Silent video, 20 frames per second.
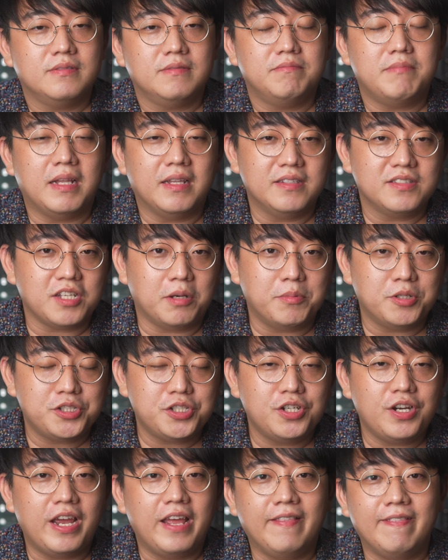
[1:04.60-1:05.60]
balance
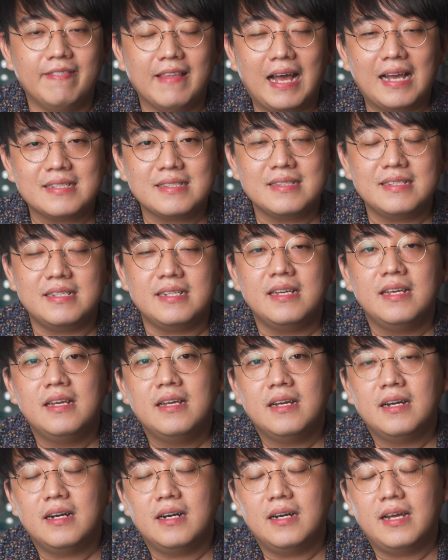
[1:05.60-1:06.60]
armature, and lastly,
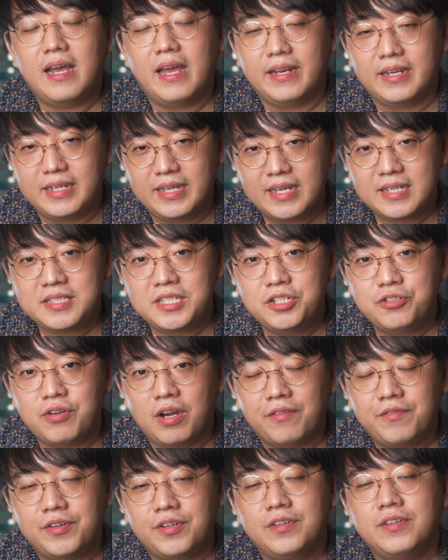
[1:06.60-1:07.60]
an EST
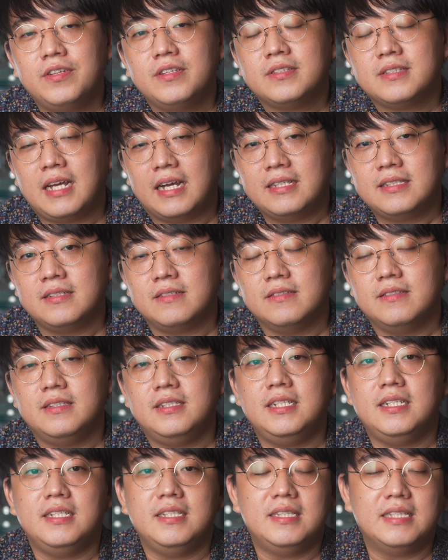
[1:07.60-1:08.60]
driver titled
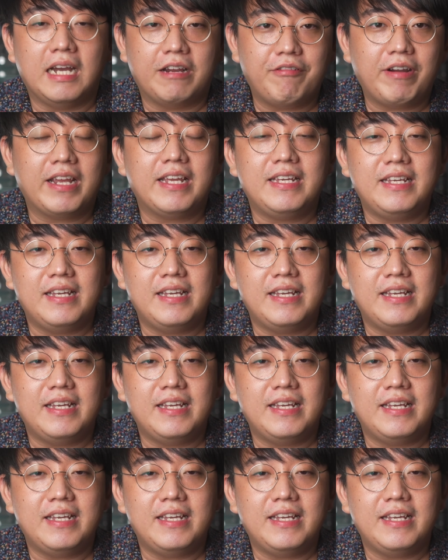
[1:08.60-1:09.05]
the direct